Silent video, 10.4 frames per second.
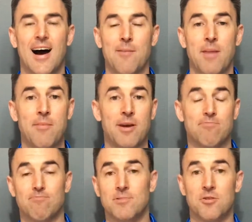
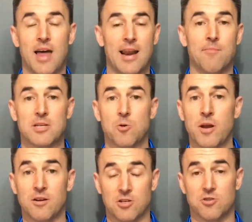Maybe do that in
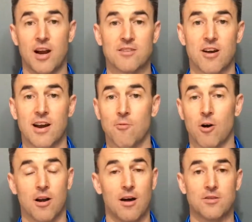between your strength training
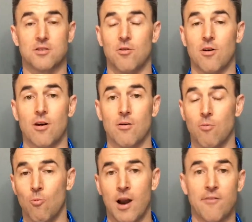workouts or
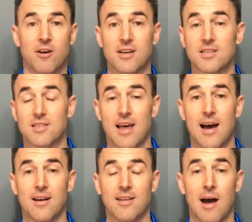whatever it is
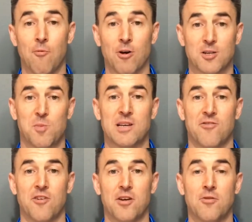that works
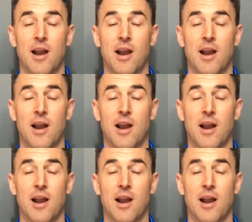best for you.